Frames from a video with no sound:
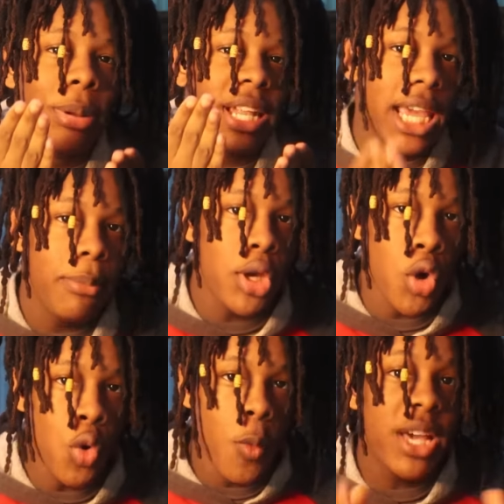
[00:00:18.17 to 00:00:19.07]
blame
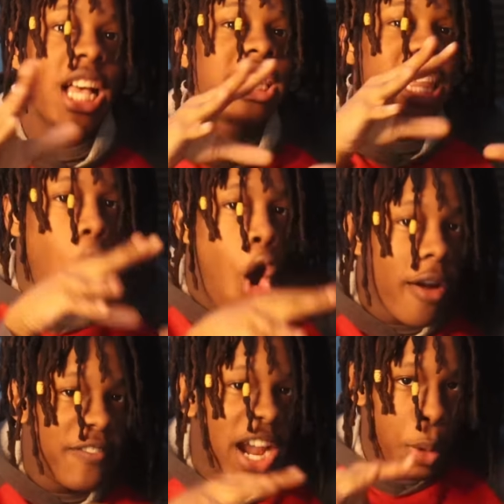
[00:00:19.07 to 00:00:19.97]
you because they
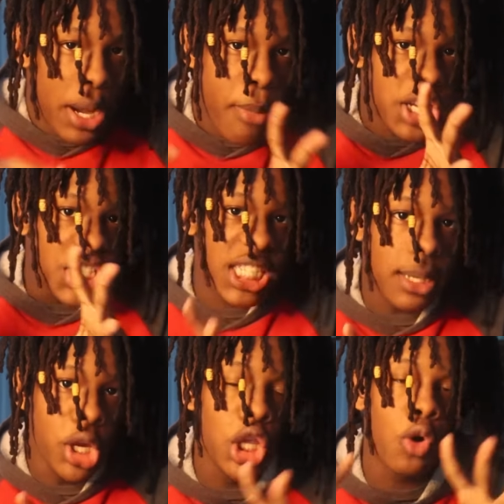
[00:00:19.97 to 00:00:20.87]
are very much
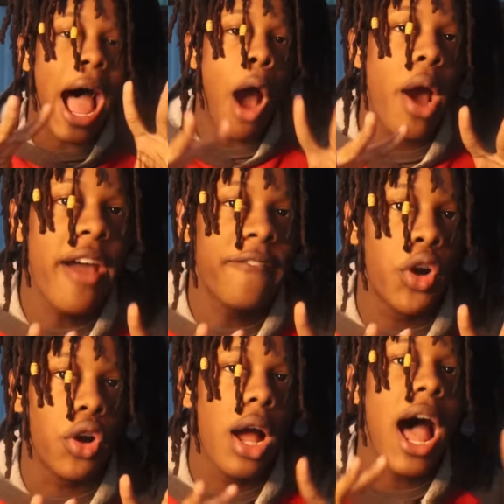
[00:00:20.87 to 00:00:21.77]
similar.
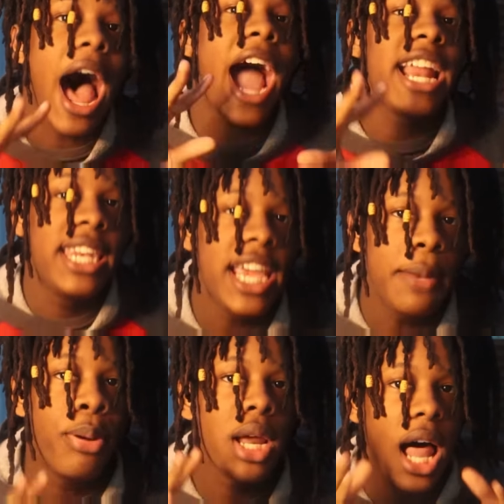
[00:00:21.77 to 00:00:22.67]
However, I
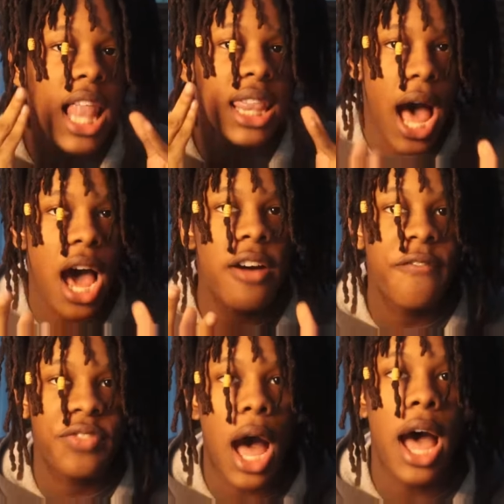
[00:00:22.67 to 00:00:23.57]
did put a lot
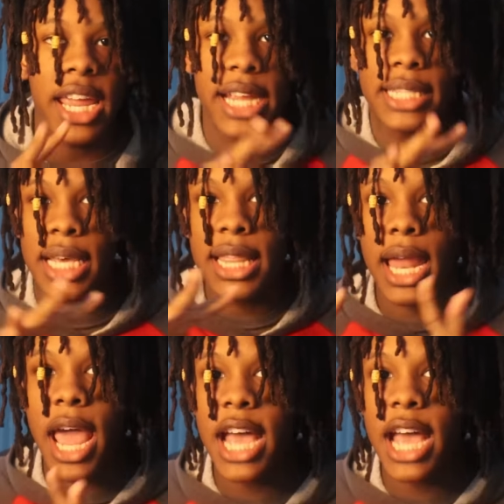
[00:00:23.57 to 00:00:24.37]
of thought into that